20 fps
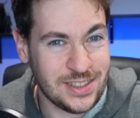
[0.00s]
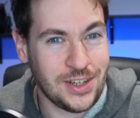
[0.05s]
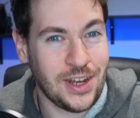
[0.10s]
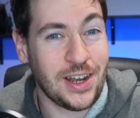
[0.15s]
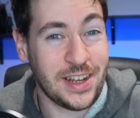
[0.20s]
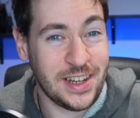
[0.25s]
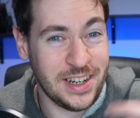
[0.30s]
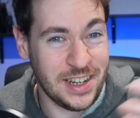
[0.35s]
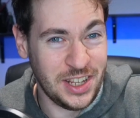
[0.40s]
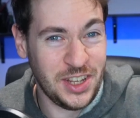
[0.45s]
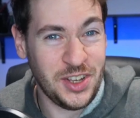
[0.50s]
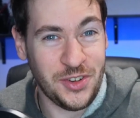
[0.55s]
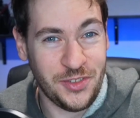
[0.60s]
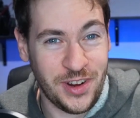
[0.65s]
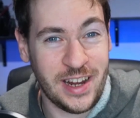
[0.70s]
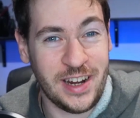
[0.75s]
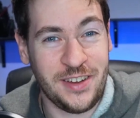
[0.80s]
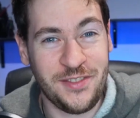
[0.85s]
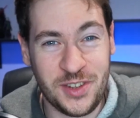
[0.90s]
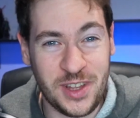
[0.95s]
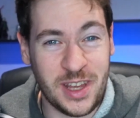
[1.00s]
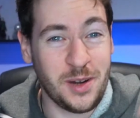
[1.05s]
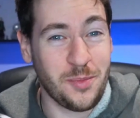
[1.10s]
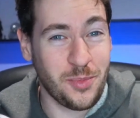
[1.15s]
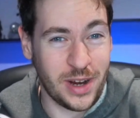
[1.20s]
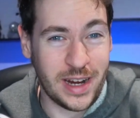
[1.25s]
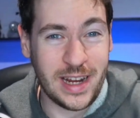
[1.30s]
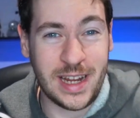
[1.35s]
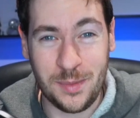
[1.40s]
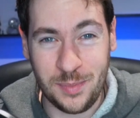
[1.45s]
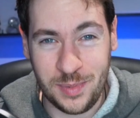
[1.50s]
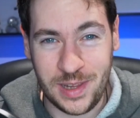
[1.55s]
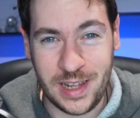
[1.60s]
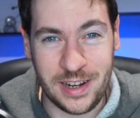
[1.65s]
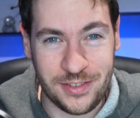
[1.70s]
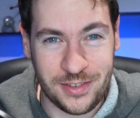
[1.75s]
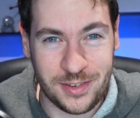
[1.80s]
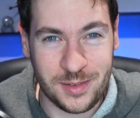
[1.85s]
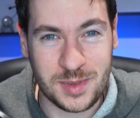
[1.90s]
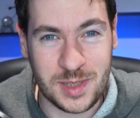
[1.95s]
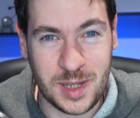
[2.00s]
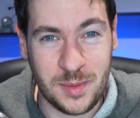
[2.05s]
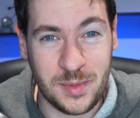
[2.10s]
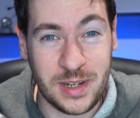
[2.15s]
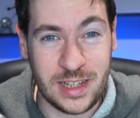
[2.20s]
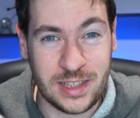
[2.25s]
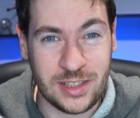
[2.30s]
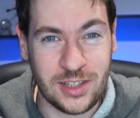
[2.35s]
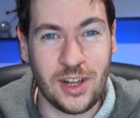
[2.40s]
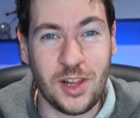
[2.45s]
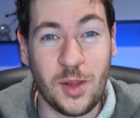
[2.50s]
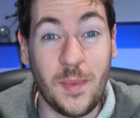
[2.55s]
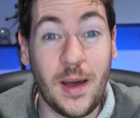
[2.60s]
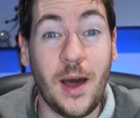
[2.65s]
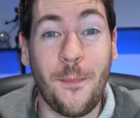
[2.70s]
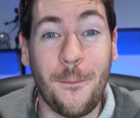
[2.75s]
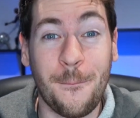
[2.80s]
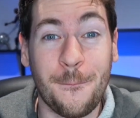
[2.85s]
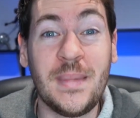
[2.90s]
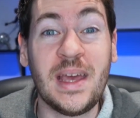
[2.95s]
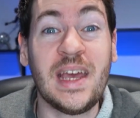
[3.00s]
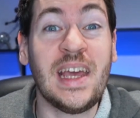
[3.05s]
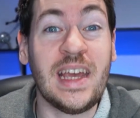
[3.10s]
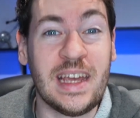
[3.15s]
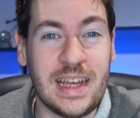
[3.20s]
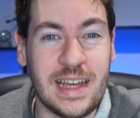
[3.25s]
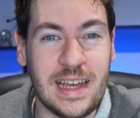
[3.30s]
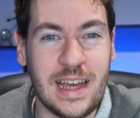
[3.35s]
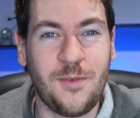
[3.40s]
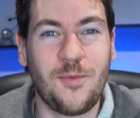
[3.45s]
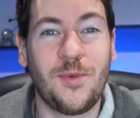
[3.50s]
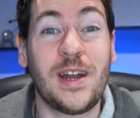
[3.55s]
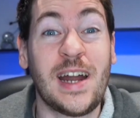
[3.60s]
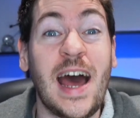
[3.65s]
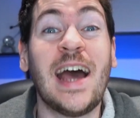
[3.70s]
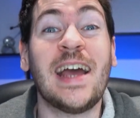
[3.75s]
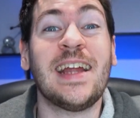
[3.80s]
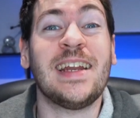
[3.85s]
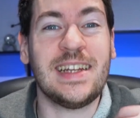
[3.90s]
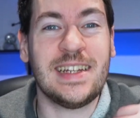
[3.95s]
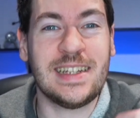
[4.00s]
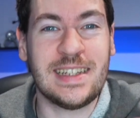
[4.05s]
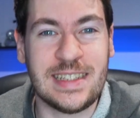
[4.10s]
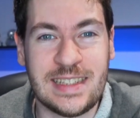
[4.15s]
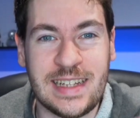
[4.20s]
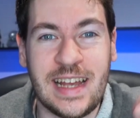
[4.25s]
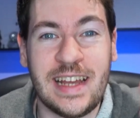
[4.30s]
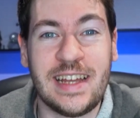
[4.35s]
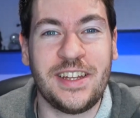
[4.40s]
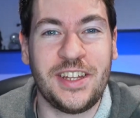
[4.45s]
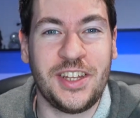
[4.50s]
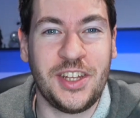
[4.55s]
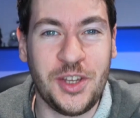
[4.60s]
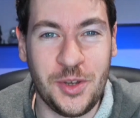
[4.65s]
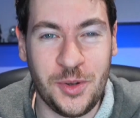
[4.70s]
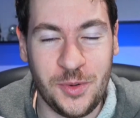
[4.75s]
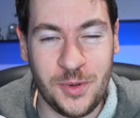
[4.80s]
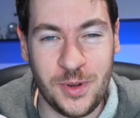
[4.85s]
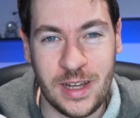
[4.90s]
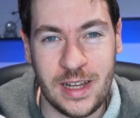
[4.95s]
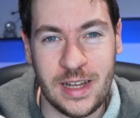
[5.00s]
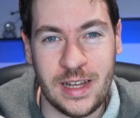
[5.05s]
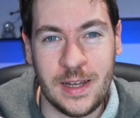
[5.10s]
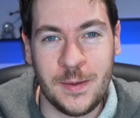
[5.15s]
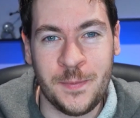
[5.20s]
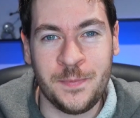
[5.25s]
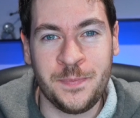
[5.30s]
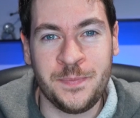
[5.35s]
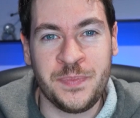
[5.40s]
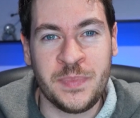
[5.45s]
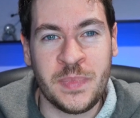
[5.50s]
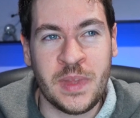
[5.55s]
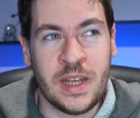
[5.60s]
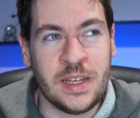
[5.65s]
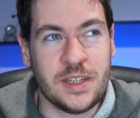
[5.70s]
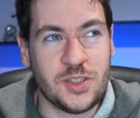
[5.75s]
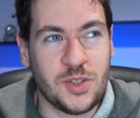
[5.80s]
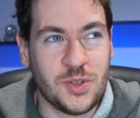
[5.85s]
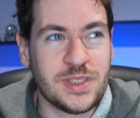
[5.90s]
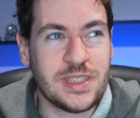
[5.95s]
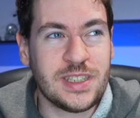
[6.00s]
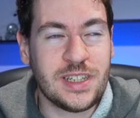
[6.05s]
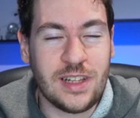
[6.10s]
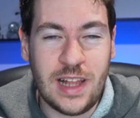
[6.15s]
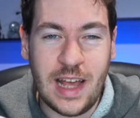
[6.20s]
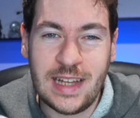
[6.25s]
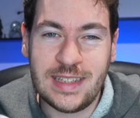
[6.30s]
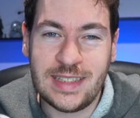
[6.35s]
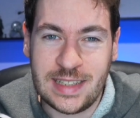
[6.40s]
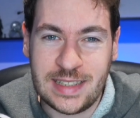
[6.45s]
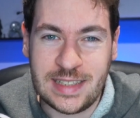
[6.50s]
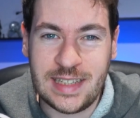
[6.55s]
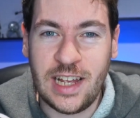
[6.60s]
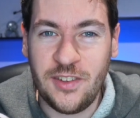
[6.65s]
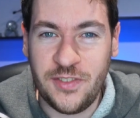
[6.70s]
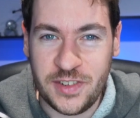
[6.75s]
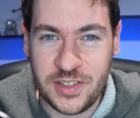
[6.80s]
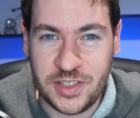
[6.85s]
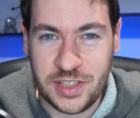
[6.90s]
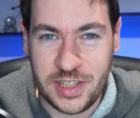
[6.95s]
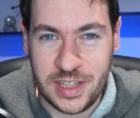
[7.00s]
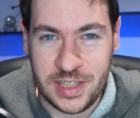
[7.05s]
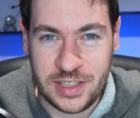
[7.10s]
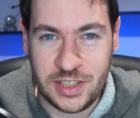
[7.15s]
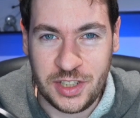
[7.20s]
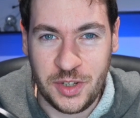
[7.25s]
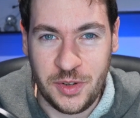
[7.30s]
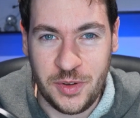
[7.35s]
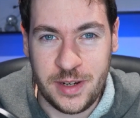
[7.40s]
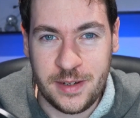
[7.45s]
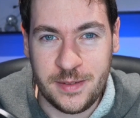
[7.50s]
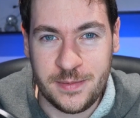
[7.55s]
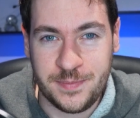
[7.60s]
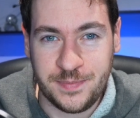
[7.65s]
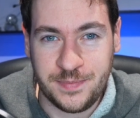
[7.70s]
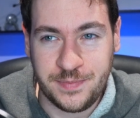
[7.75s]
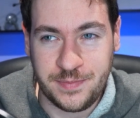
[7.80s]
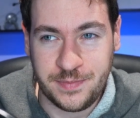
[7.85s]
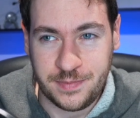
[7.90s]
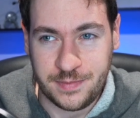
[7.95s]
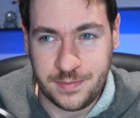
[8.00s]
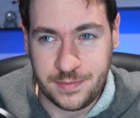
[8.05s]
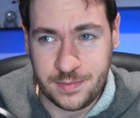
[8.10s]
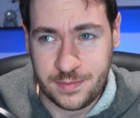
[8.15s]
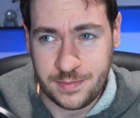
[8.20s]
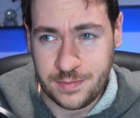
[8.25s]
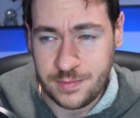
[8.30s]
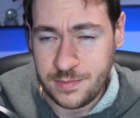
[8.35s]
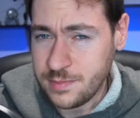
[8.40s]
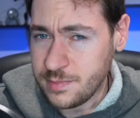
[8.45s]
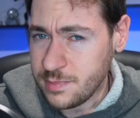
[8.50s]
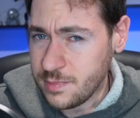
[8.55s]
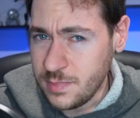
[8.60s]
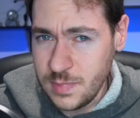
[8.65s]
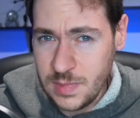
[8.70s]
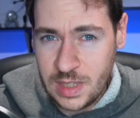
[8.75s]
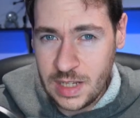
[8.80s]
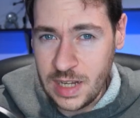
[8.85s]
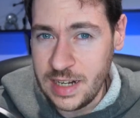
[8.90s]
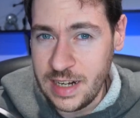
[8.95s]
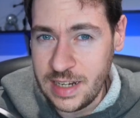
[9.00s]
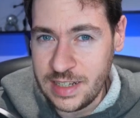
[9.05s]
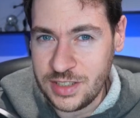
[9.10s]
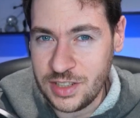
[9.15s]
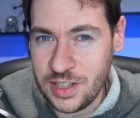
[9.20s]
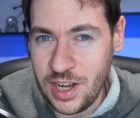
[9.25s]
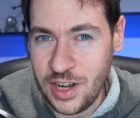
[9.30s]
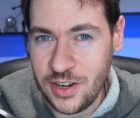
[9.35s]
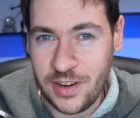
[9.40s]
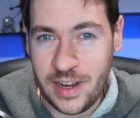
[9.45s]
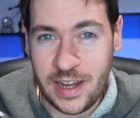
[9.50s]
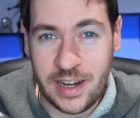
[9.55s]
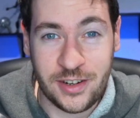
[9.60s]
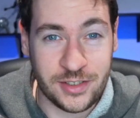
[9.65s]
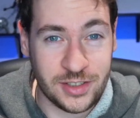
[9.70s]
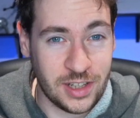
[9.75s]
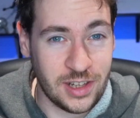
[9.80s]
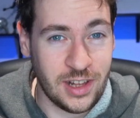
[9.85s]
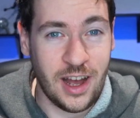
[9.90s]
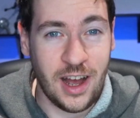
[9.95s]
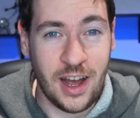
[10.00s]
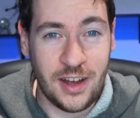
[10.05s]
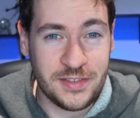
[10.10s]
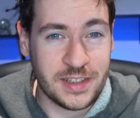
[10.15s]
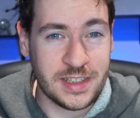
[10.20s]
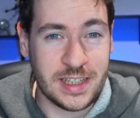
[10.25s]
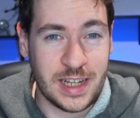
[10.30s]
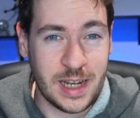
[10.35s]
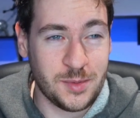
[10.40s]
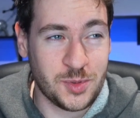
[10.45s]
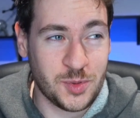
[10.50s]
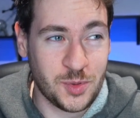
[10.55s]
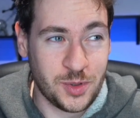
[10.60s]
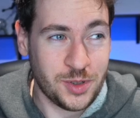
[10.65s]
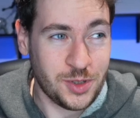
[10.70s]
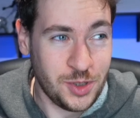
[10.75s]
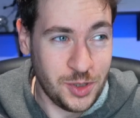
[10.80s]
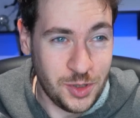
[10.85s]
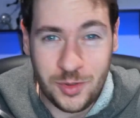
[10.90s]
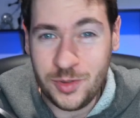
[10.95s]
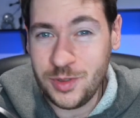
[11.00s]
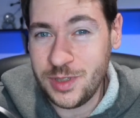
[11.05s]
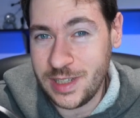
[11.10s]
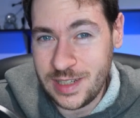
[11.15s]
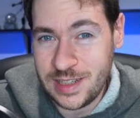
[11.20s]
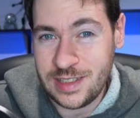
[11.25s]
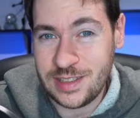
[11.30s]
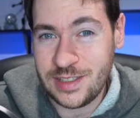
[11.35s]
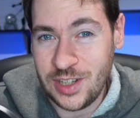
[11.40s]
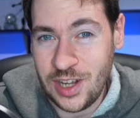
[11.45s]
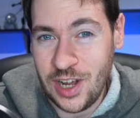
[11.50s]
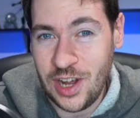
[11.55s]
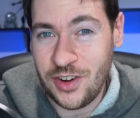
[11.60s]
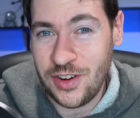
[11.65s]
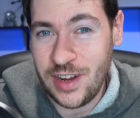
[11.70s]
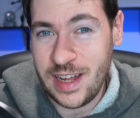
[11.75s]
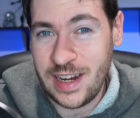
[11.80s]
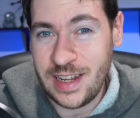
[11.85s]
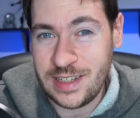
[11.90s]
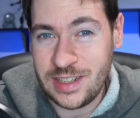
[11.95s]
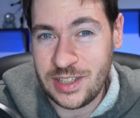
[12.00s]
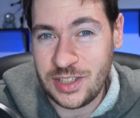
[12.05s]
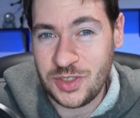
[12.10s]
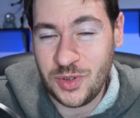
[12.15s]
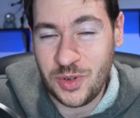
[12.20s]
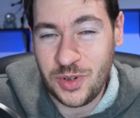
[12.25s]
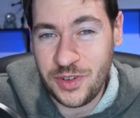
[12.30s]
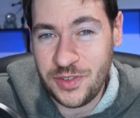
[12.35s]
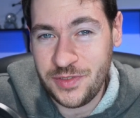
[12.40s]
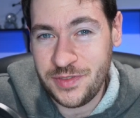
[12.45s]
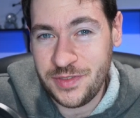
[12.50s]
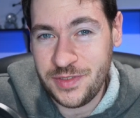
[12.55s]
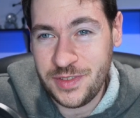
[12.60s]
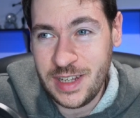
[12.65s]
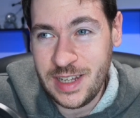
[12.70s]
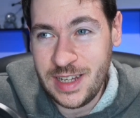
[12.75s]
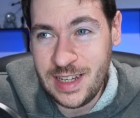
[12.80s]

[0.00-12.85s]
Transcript: talking to you, right? If you get a breakup letter from somebody, it's all about me and what I need to say to you. So it still has a selfishness to it. And as songwriters, oftentimes we're using songwriting to sort of,